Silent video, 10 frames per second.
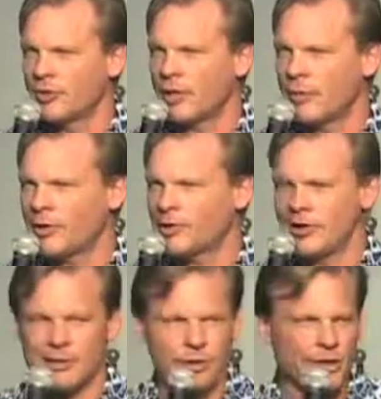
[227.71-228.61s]
Our parents
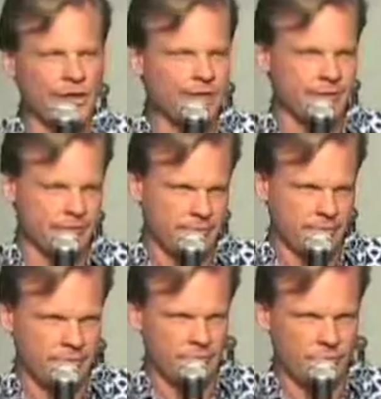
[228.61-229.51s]
labeled us
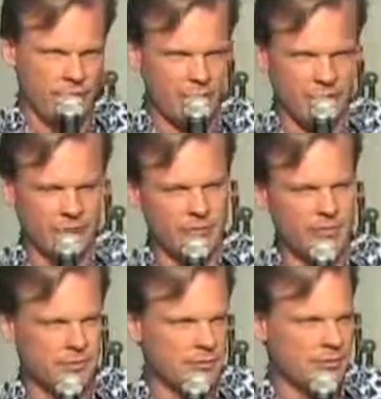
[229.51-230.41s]

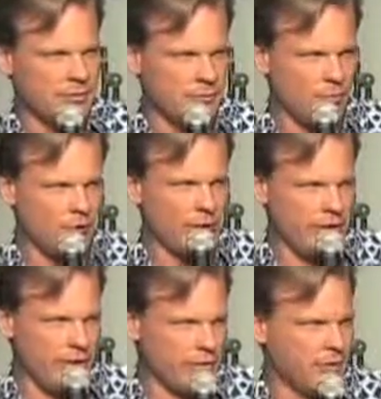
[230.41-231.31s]
David,
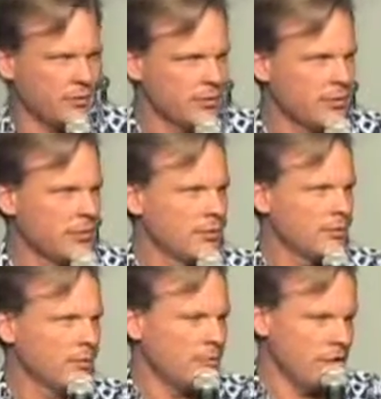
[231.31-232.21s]
Marty,
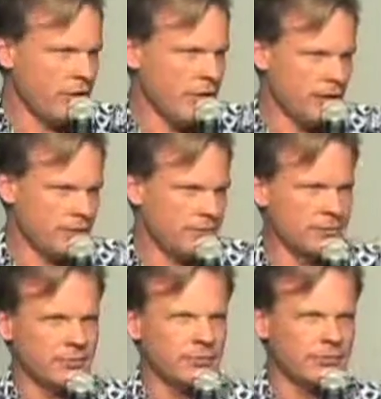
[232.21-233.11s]
Linda.